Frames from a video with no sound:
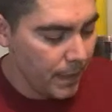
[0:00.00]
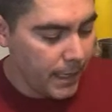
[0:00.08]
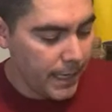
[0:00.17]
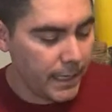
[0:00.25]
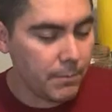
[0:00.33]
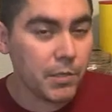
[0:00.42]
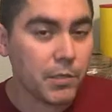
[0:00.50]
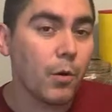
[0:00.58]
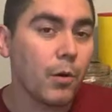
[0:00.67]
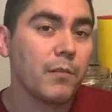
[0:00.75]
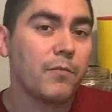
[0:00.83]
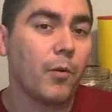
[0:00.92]
And I'm just
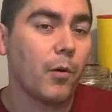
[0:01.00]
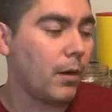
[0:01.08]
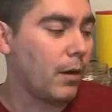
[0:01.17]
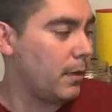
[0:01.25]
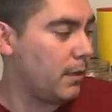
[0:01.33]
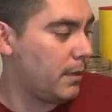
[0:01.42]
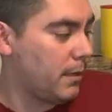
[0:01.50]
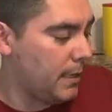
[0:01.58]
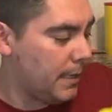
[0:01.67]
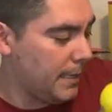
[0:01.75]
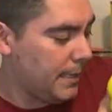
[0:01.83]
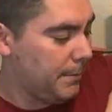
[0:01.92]
going for,
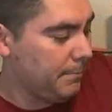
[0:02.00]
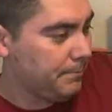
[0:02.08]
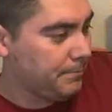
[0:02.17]
I